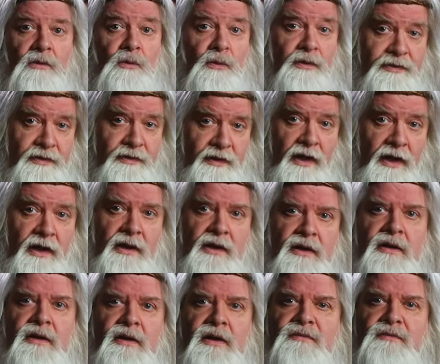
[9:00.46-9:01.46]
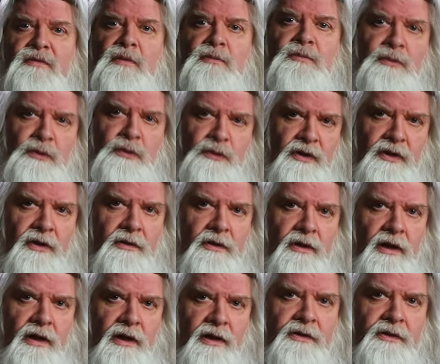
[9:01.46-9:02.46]
with the aid of a Merdulk
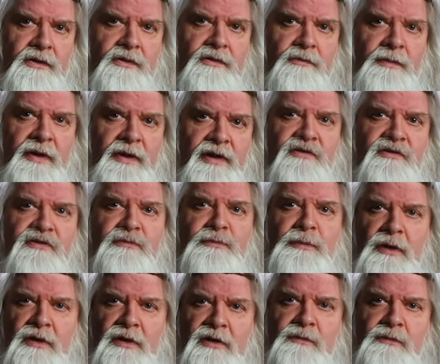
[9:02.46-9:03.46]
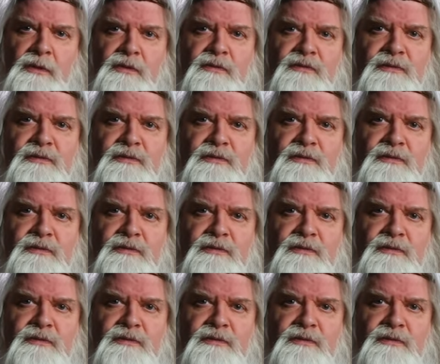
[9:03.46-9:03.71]
hired mage's polymorph